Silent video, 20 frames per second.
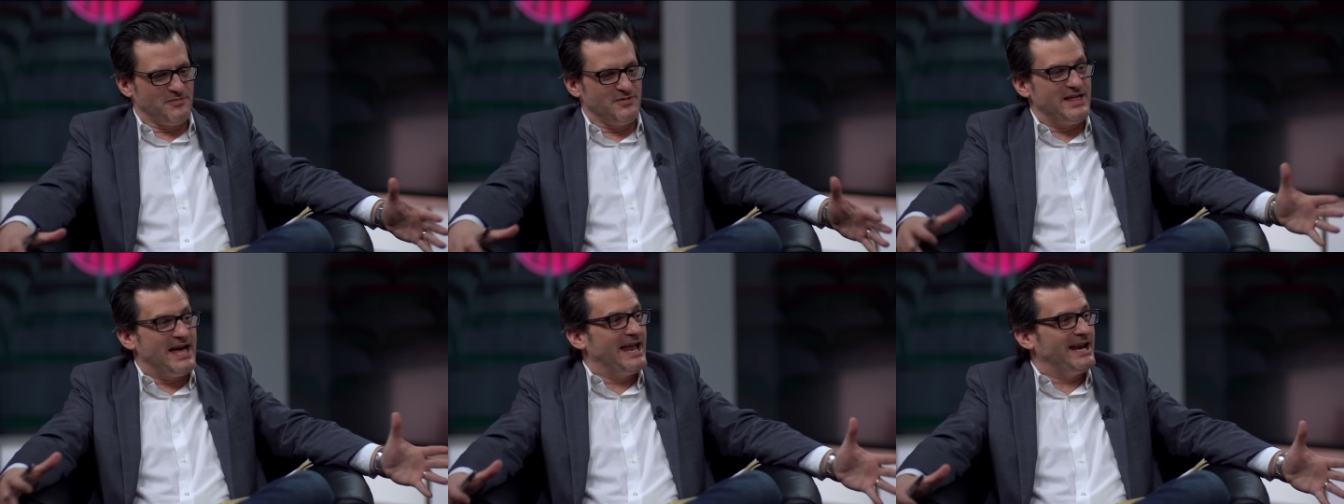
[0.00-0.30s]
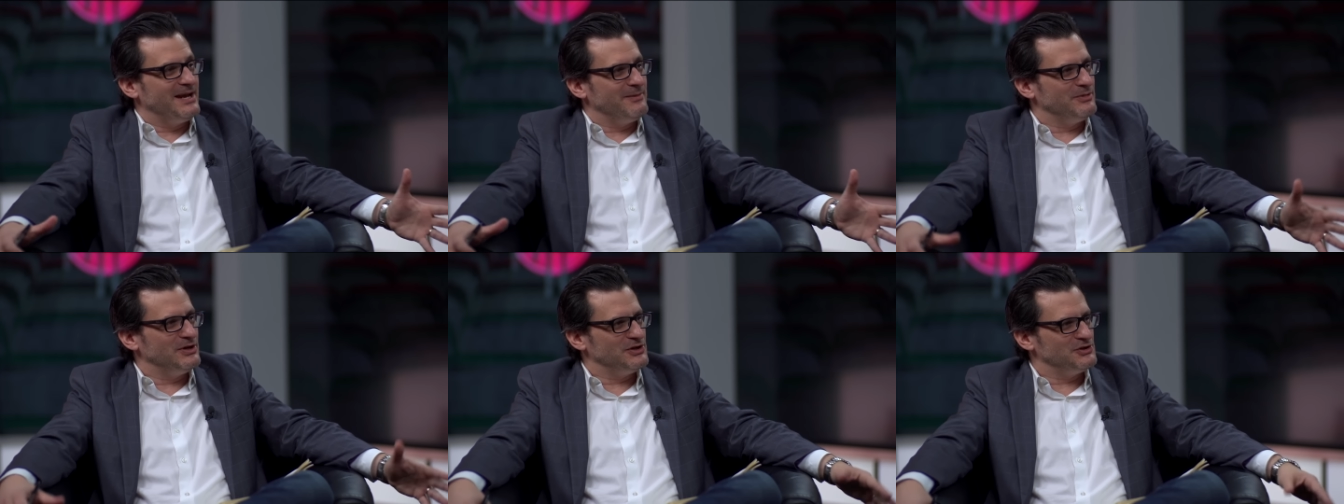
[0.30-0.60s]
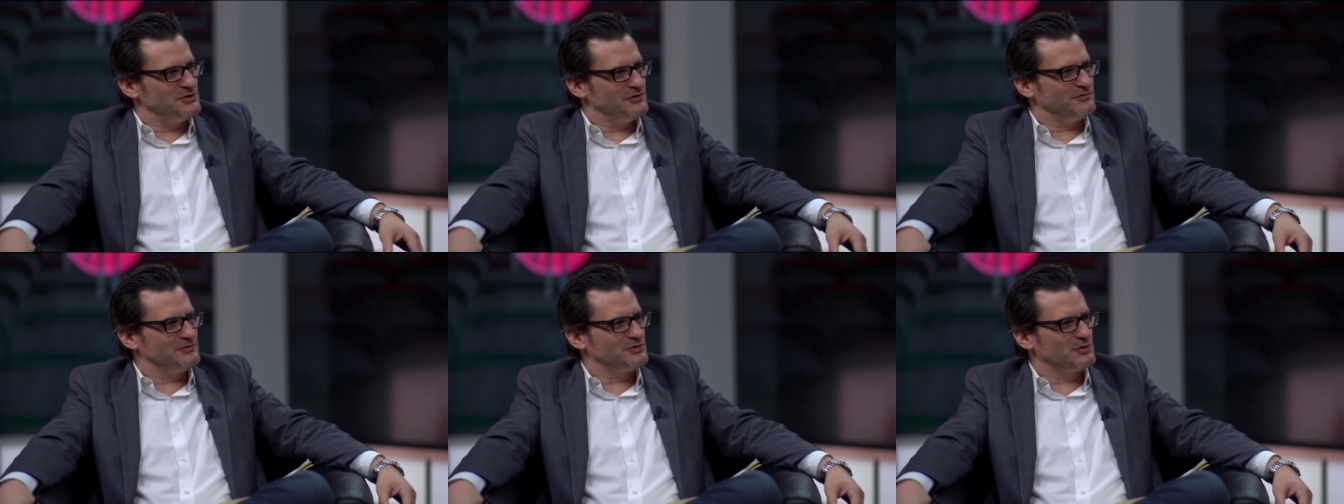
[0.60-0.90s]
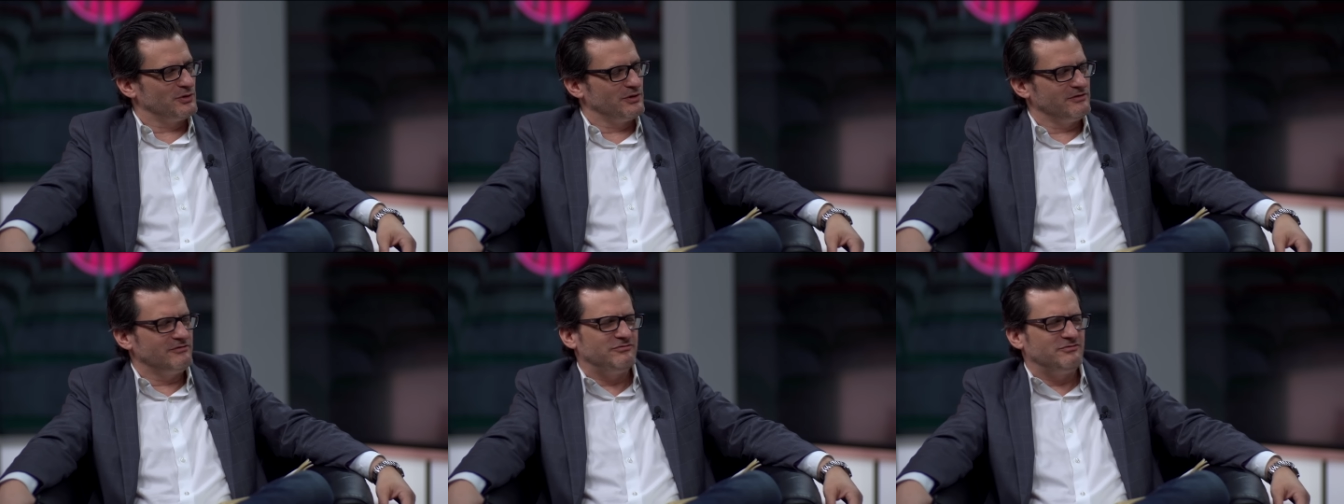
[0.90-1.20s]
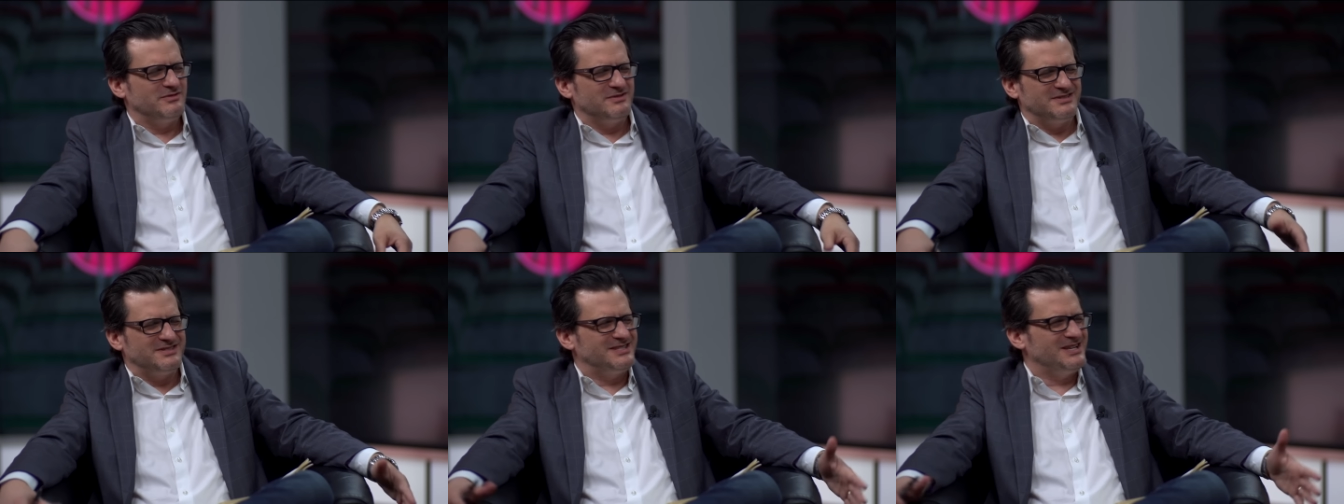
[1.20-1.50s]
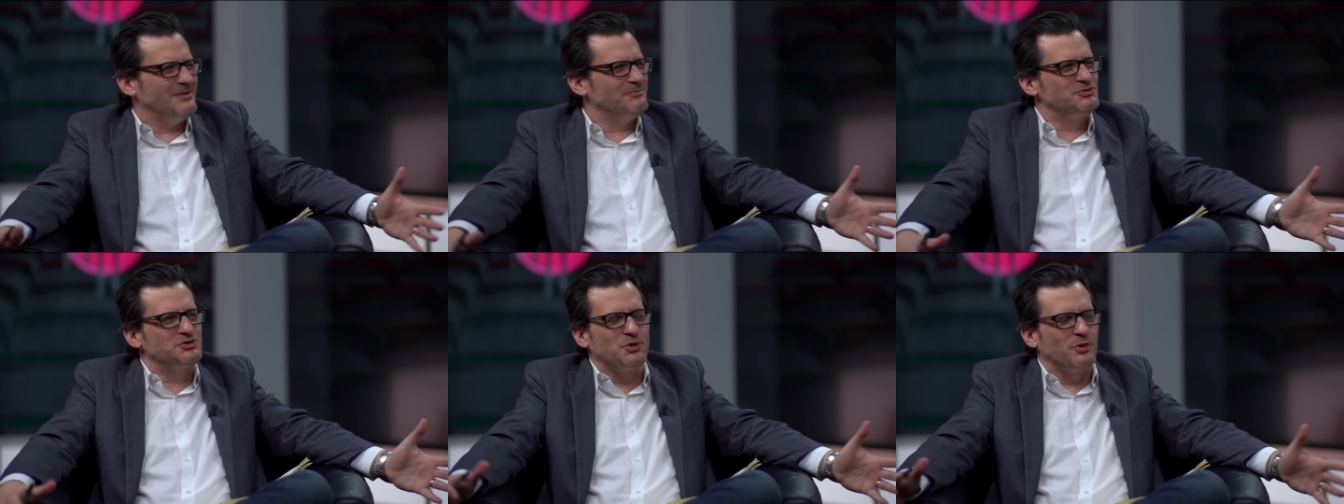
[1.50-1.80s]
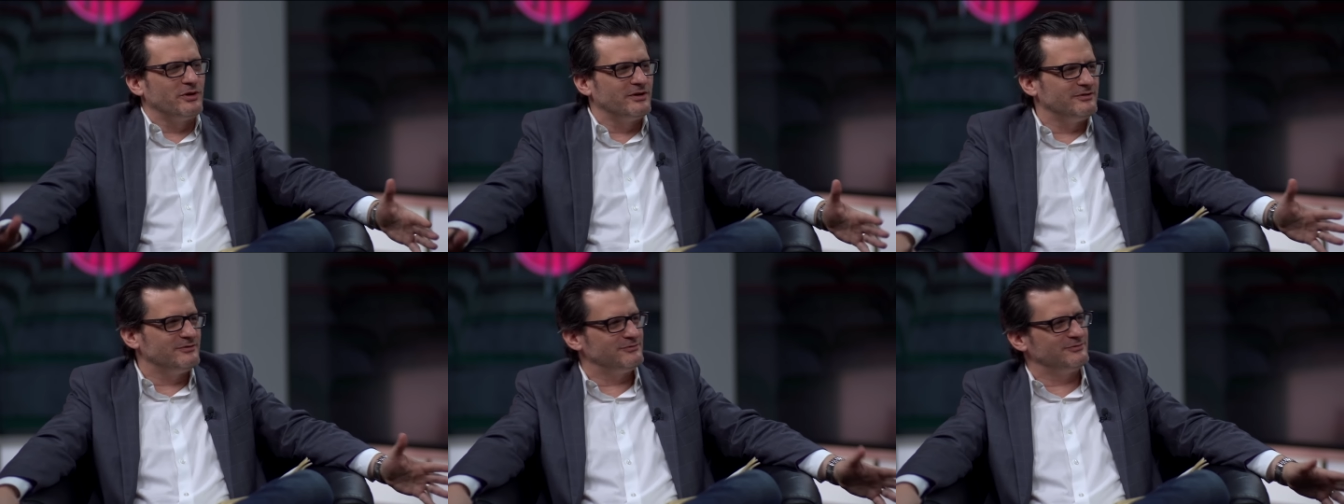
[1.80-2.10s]
that image of sort of some
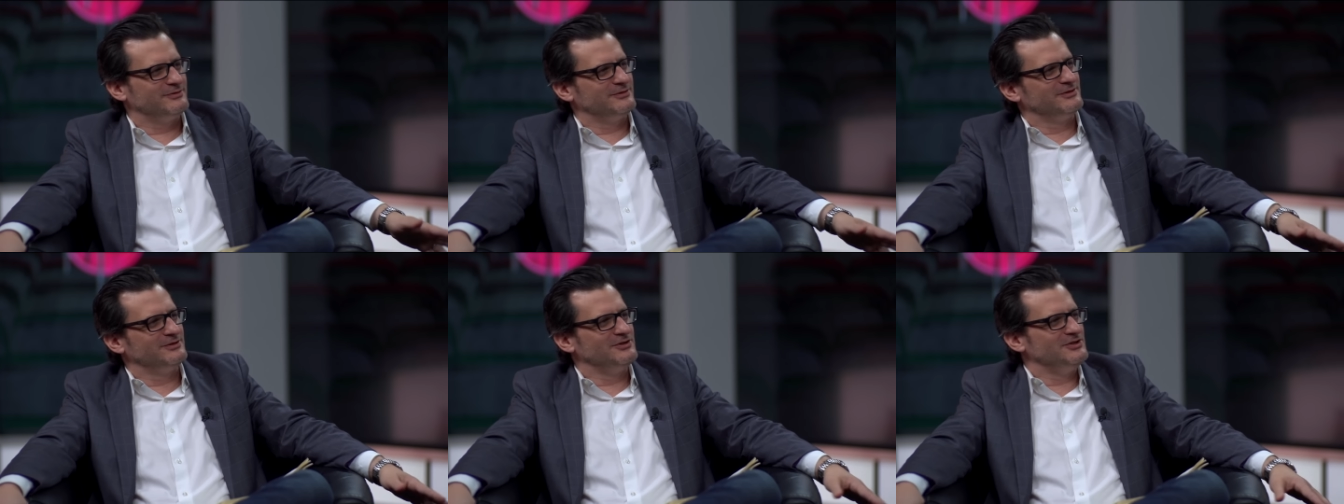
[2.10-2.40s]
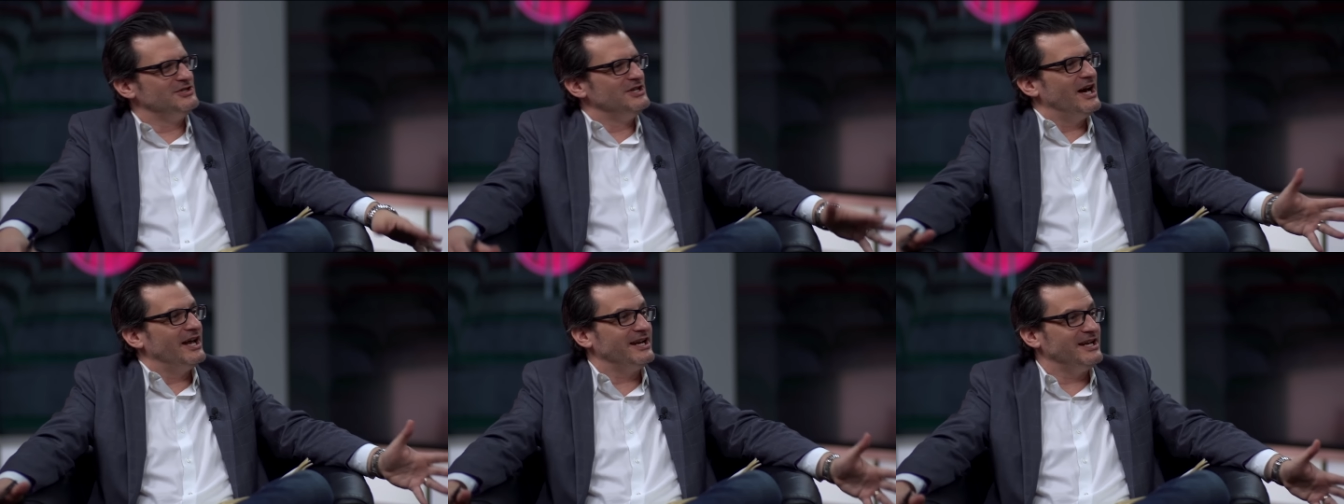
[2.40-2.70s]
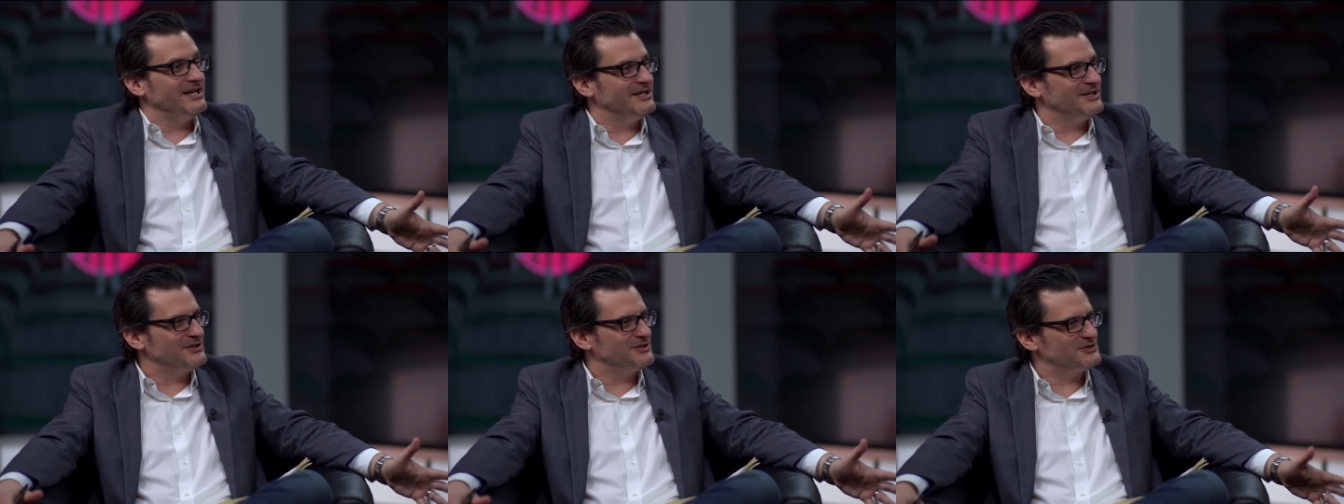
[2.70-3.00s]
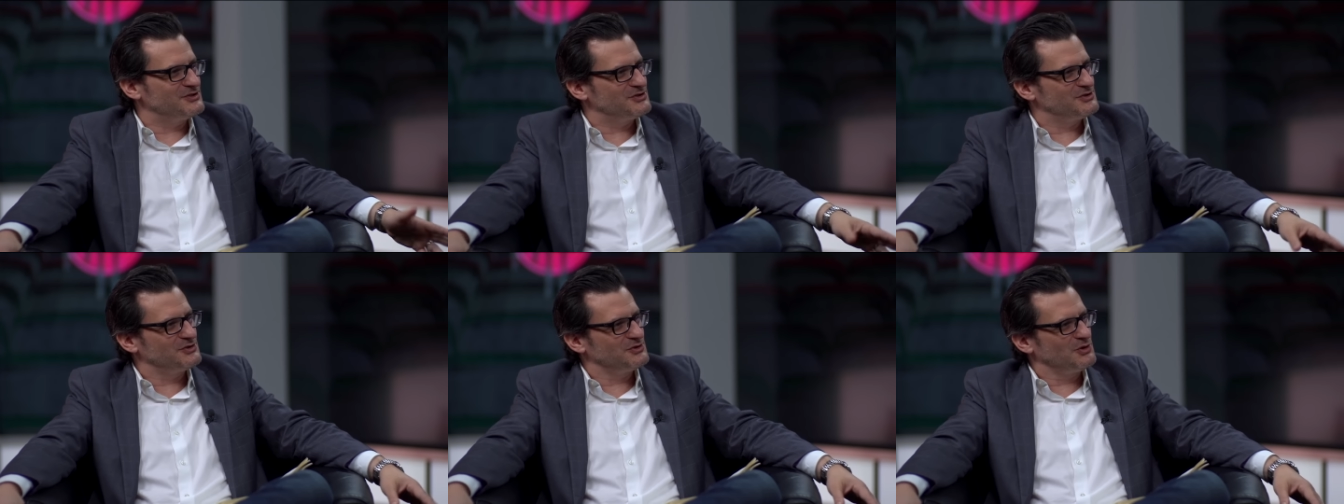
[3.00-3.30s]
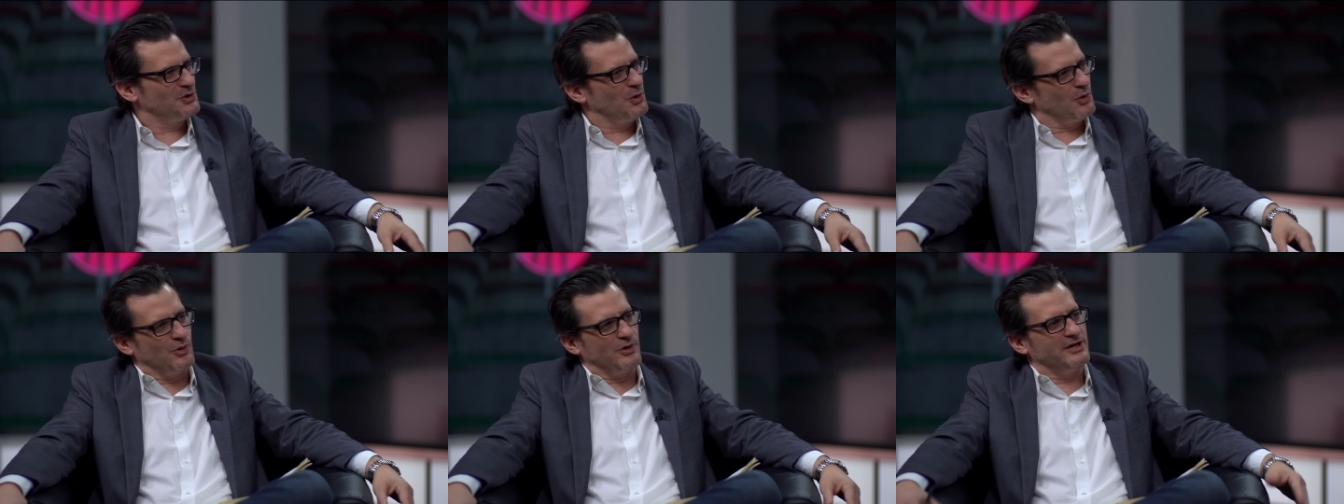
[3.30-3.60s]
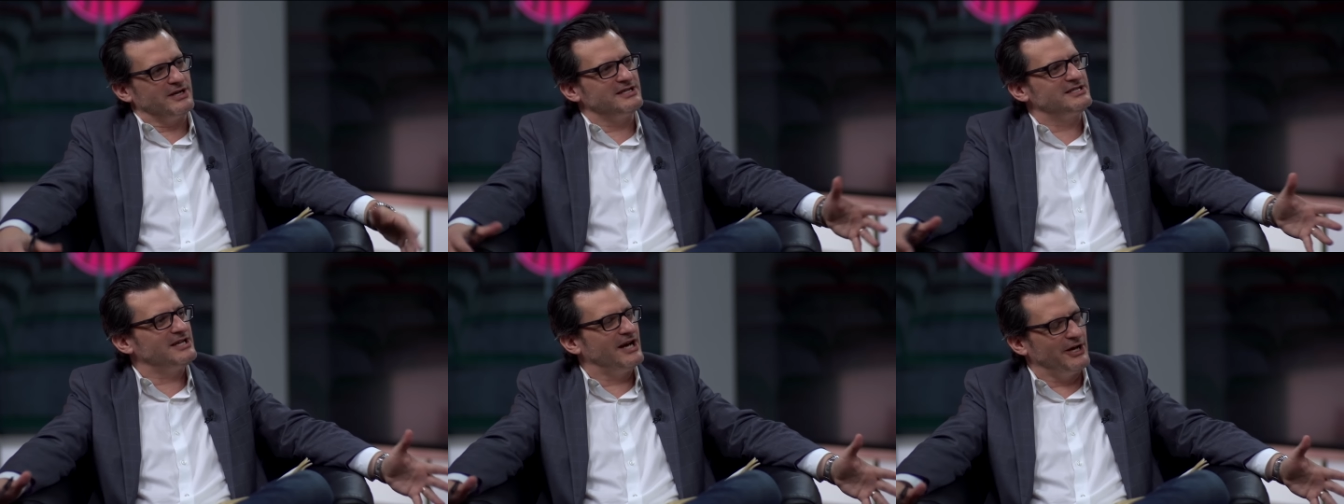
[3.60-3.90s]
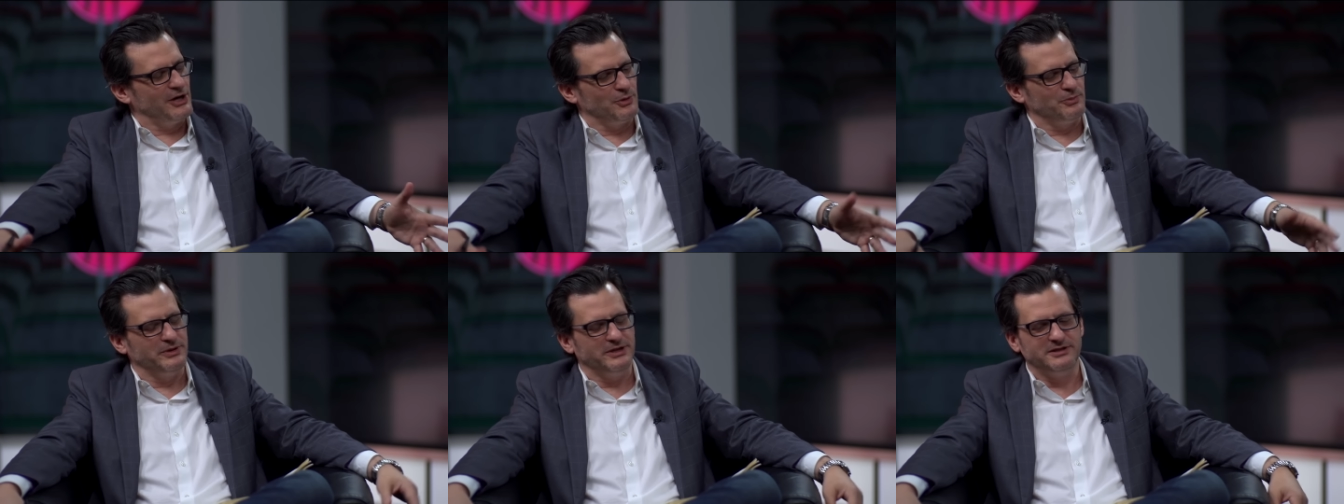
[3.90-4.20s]
sort of nuttiness or
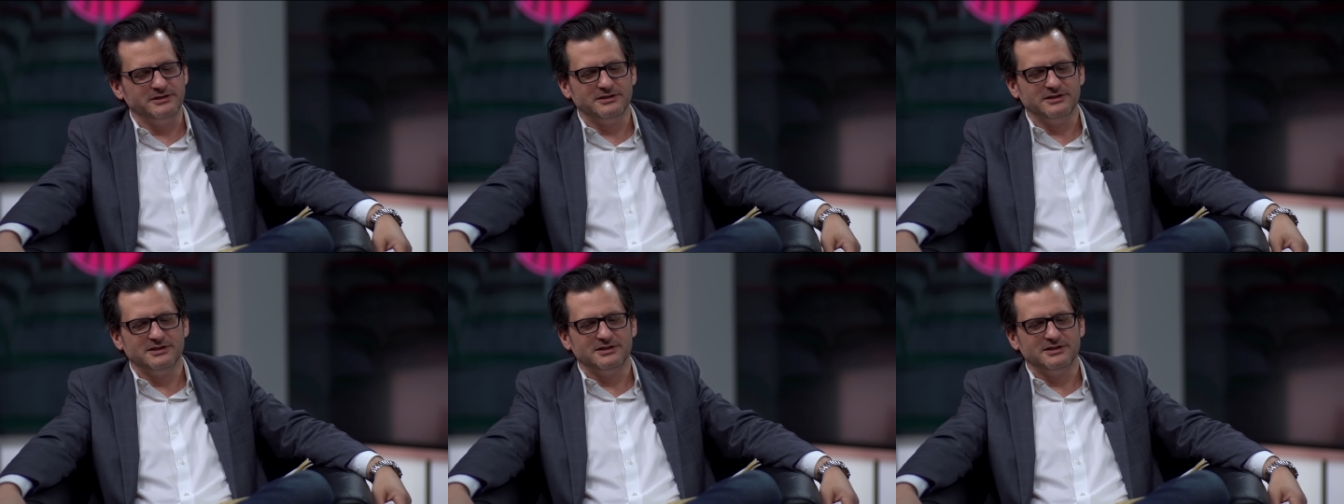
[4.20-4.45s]
entitlement,